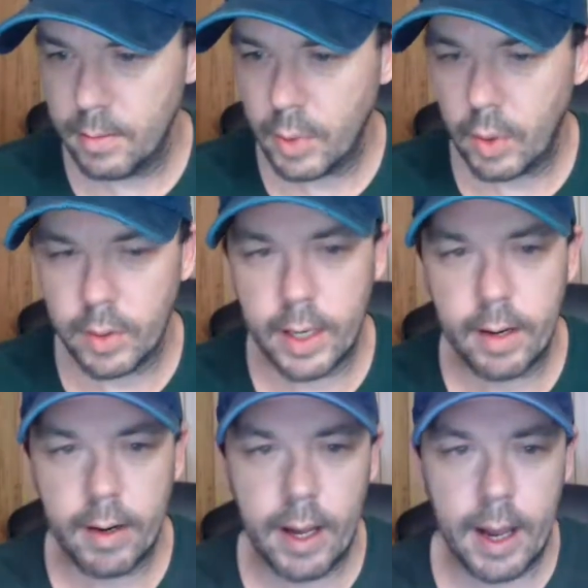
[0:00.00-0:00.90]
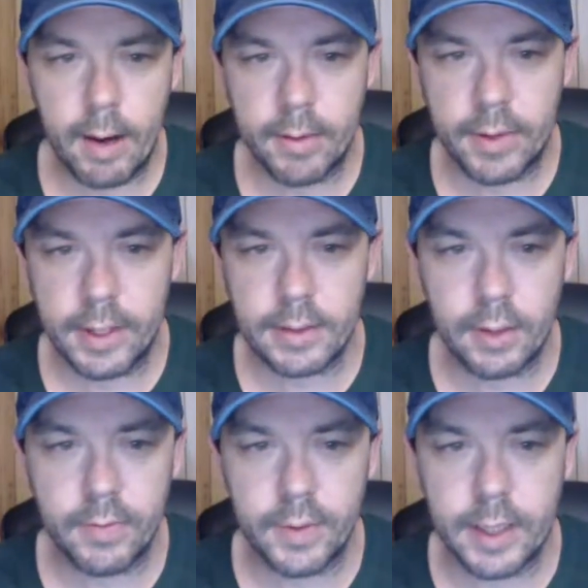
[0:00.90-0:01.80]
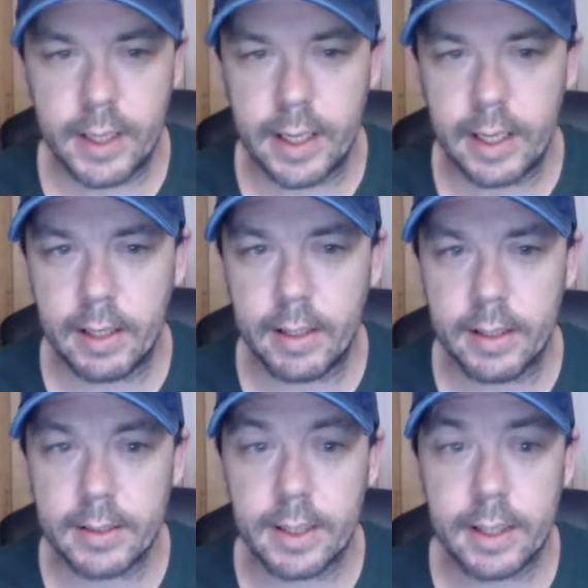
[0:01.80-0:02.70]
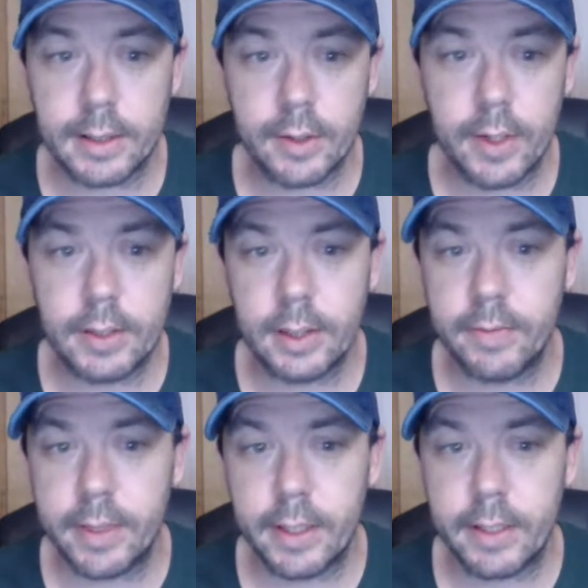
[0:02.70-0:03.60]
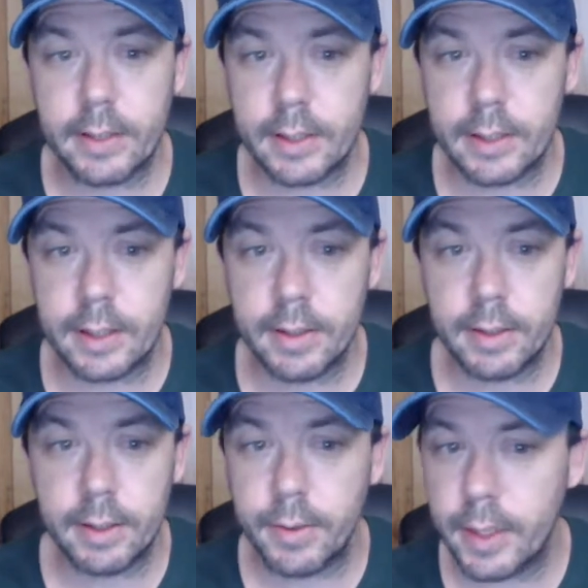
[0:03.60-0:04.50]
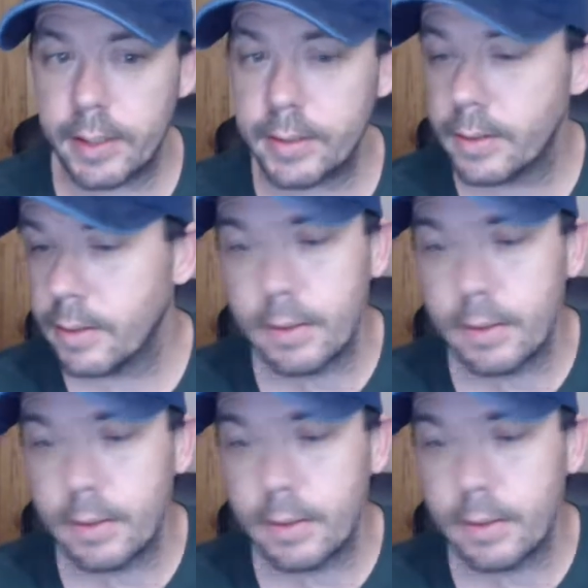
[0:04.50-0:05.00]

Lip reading: Polgara, how are things over in England? Is it as crazy over there as it is here in the U.S.?